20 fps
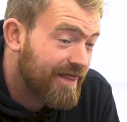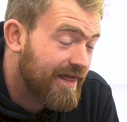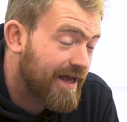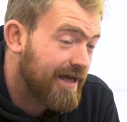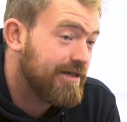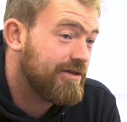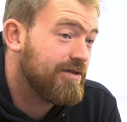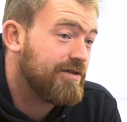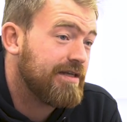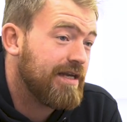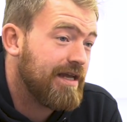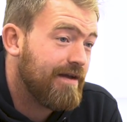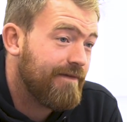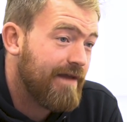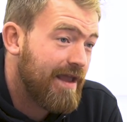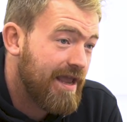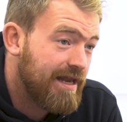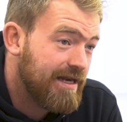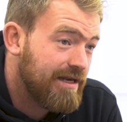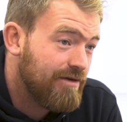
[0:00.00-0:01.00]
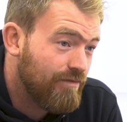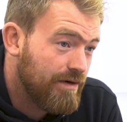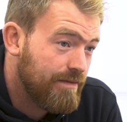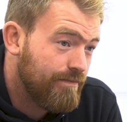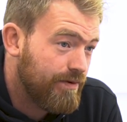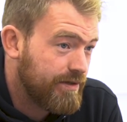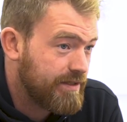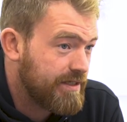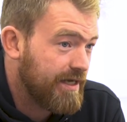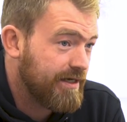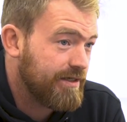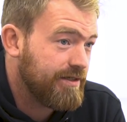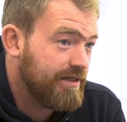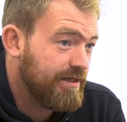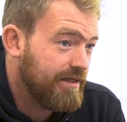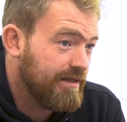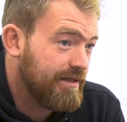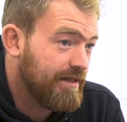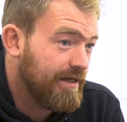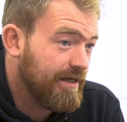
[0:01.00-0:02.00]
that doesn't have any rim protection in